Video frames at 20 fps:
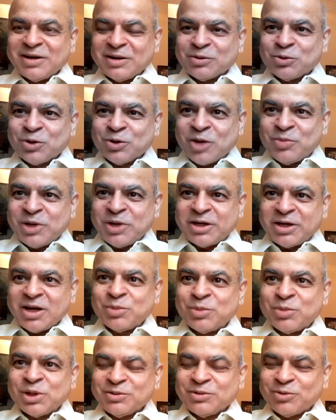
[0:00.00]
would have been
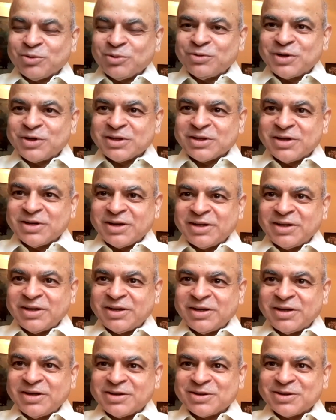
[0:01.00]
double over 30
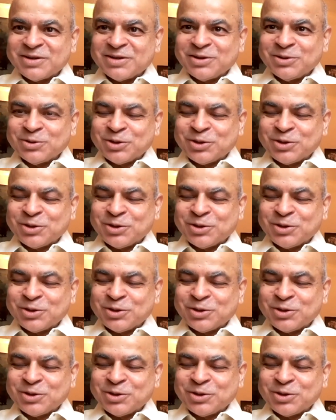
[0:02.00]
years.